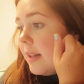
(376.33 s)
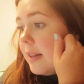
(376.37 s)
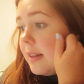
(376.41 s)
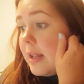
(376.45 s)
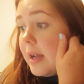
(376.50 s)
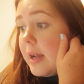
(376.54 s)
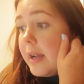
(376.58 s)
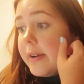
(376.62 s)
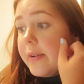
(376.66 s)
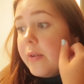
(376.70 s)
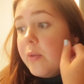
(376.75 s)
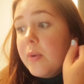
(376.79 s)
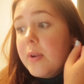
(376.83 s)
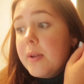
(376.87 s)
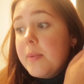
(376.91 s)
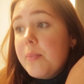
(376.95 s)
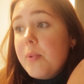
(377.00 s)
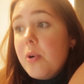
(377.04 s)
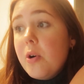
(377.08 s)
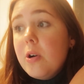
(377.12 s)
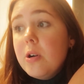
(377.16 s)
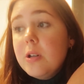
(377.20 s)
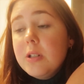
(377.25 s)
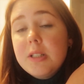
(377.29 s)
Like, we
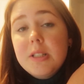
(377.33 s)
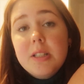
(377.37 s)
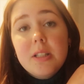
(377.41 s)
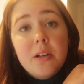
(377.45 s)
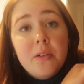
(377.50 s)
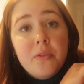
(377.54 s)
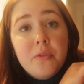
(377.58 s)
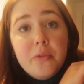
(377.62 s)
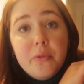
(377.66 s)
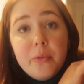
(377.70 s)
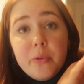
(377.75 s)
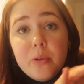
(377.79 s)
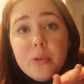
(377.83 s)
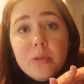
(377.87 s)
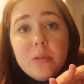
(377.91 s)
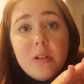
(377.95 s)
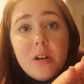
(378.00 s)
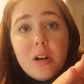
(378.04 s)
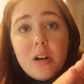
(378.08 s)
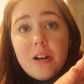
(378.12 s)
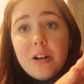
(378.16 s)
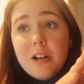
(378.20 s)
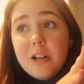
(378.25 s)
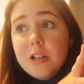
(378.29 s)
bought a full
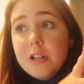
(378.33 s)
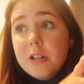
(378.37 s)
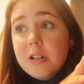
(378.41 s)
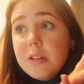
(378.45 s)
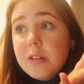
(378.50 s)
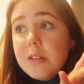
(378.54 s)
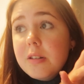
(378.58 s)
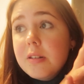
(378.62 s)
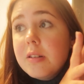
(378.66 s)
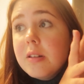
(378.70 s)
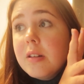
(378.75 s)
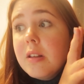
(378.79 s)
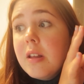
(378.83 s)
cart,